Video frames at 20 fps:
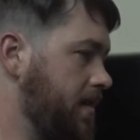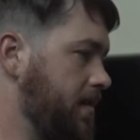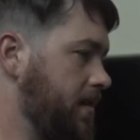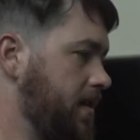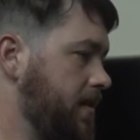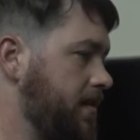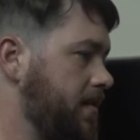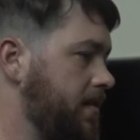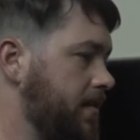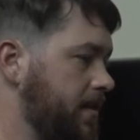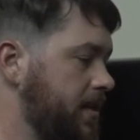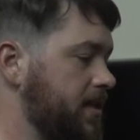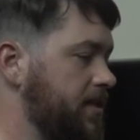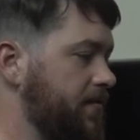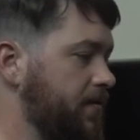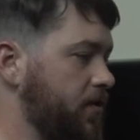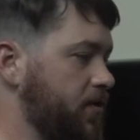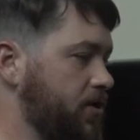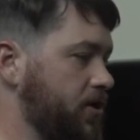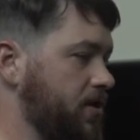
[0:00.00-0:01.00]
that this
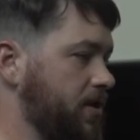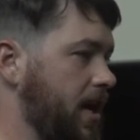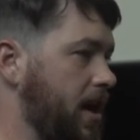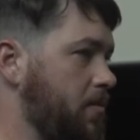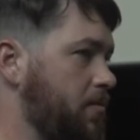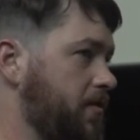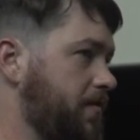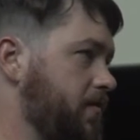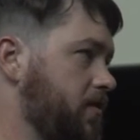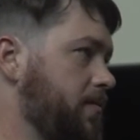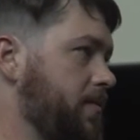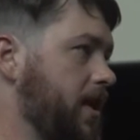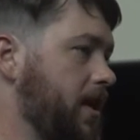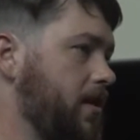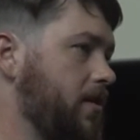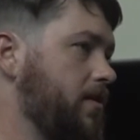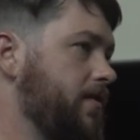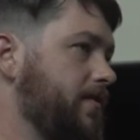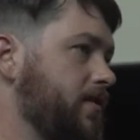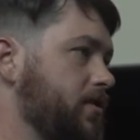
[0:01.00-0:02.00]
version outperformed
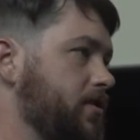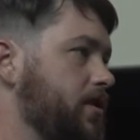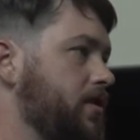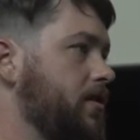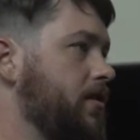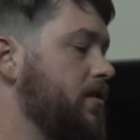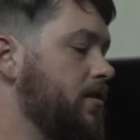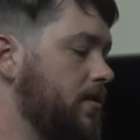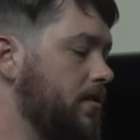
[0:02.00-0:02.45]
that other version.